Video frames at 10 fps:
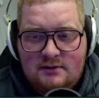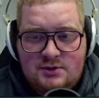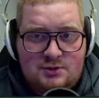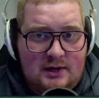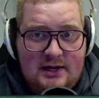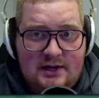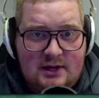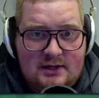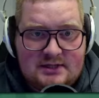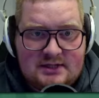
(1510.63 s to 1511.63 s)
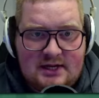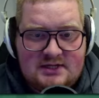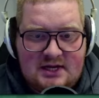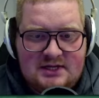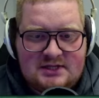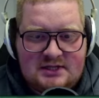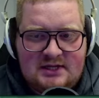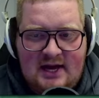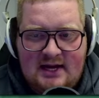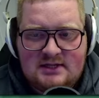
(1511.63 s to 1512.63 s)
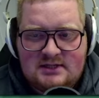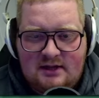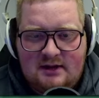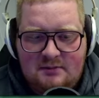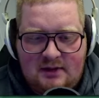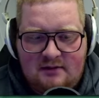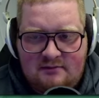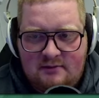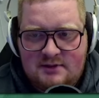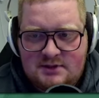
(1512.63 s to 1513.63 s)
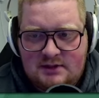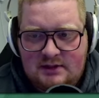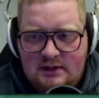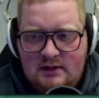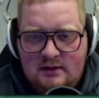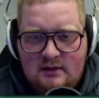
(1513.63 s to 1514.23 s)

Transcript: Trading card is nice. I just can't slot them in, unfortunately.